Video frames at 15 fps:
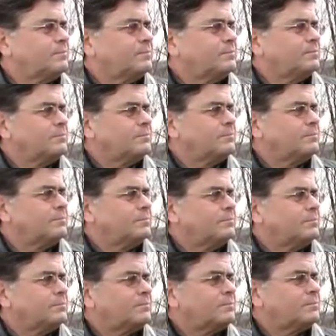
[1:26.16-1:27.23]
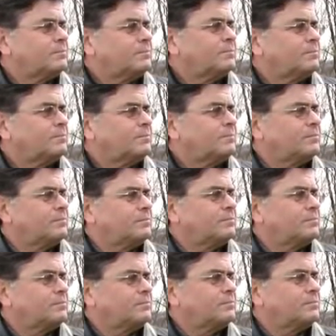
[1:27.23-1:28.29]

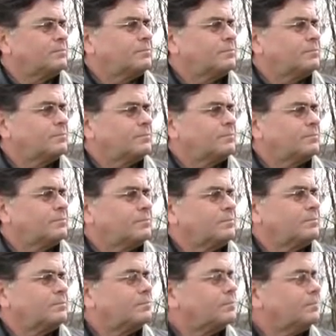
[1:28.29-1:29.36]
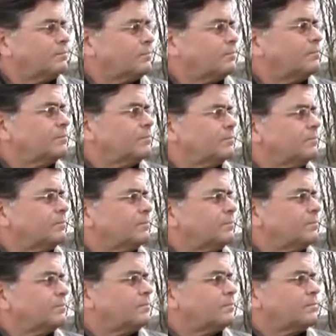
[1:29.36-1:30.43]

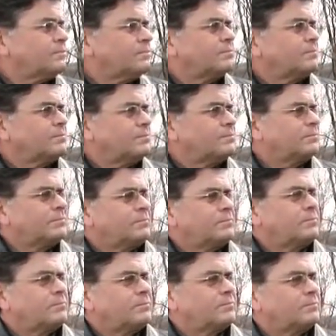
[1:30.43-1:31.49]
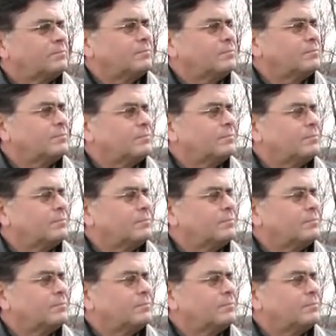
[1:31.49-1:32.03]
[no speech]